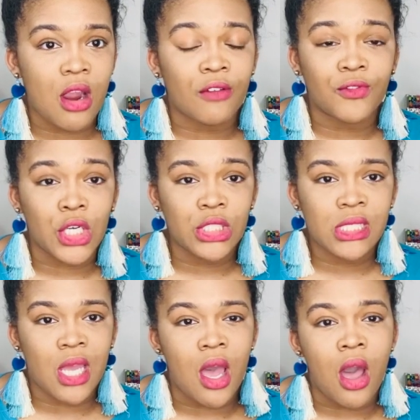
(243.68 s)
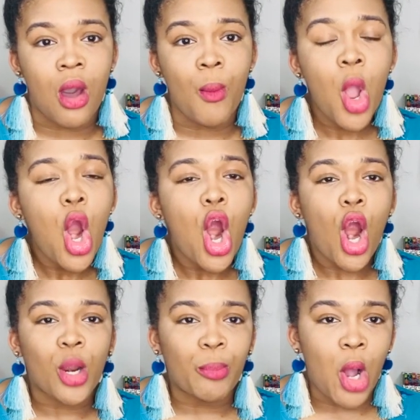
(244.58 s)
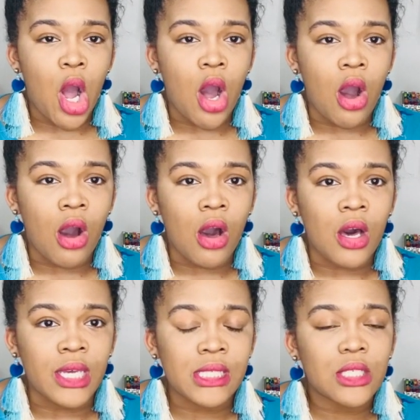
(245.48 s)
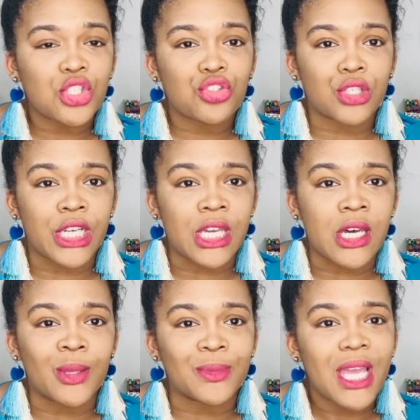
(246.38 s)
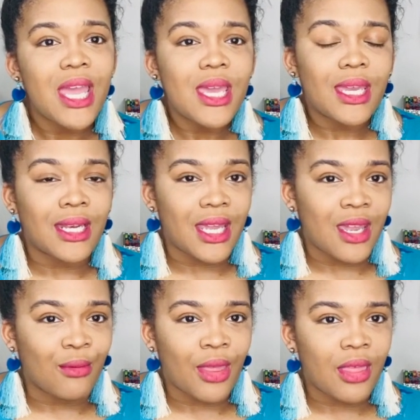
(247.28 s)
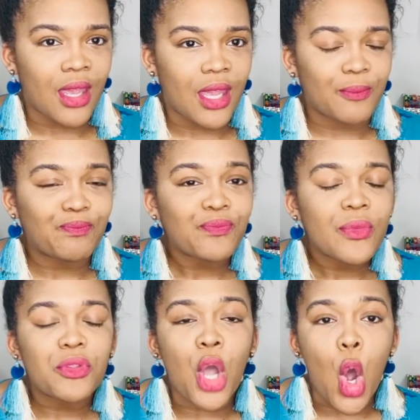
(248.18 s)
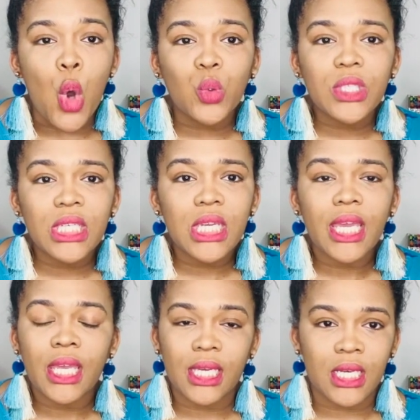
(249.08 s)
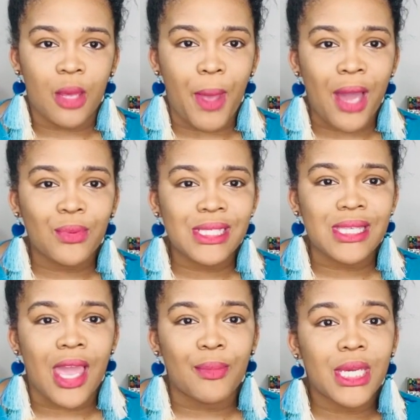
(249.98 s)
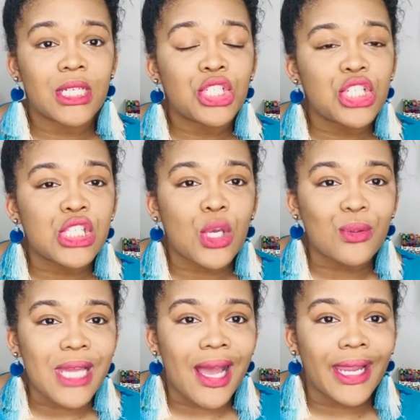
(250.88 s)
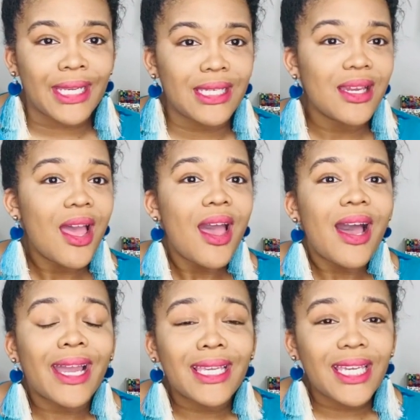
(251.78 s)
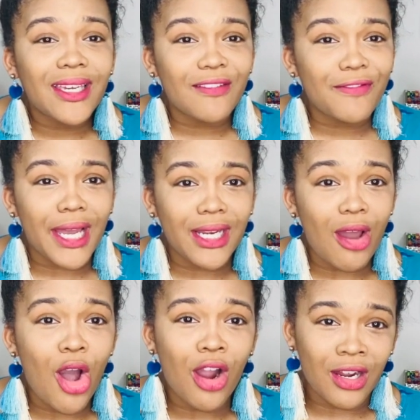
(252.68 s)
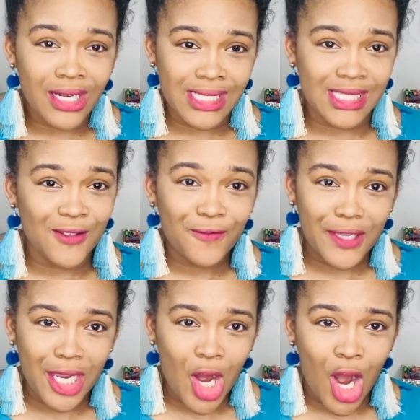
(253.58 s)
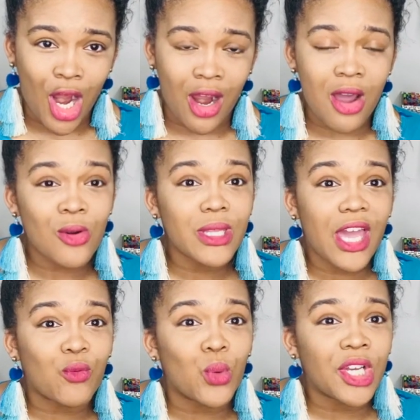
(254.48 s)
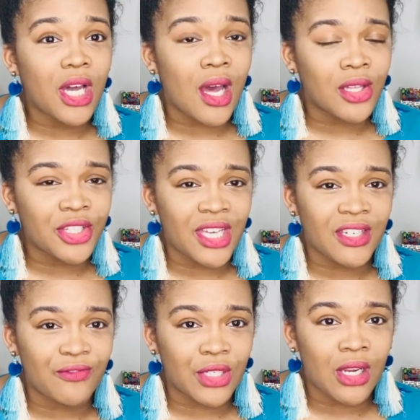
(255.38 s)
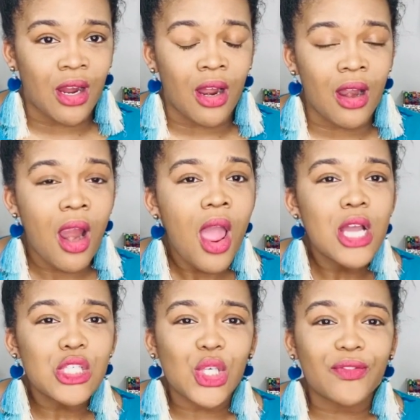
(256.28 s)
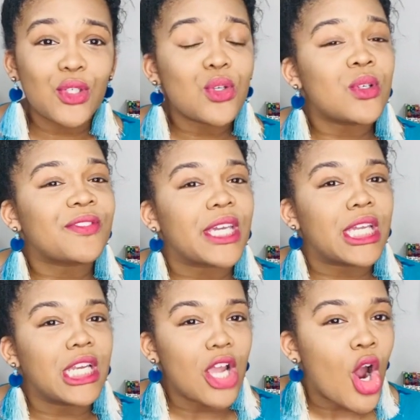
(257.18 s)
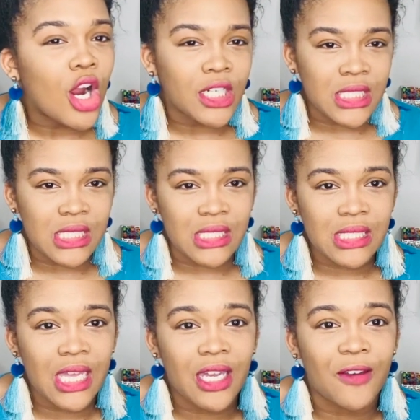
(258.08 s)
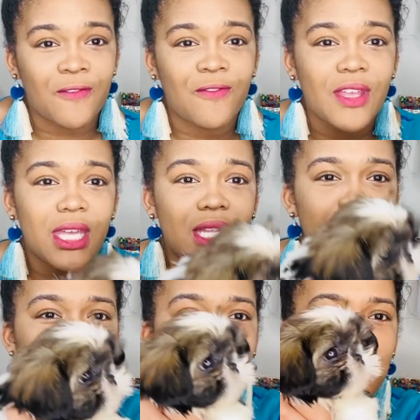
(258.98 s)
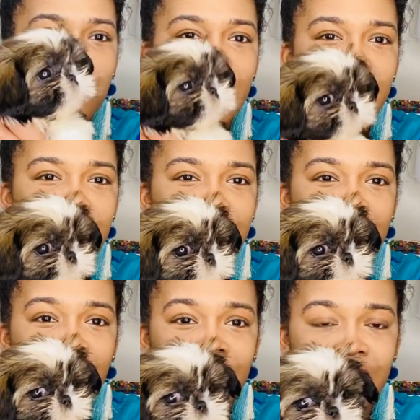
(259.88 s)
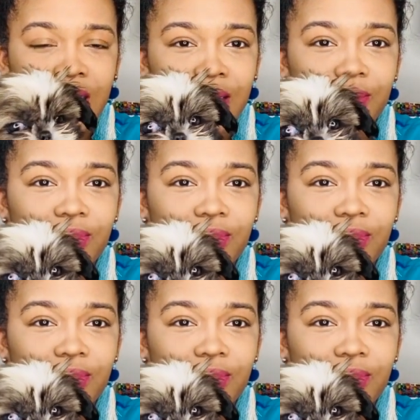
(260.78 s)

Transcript: her first time, her paws trimmed and everything. The only hiccup I would say, because she's so tiny, I can't find a harness to fit her. I only have one collar that can fit her. So if you know of any harnesses that could fit little Miss Stassi,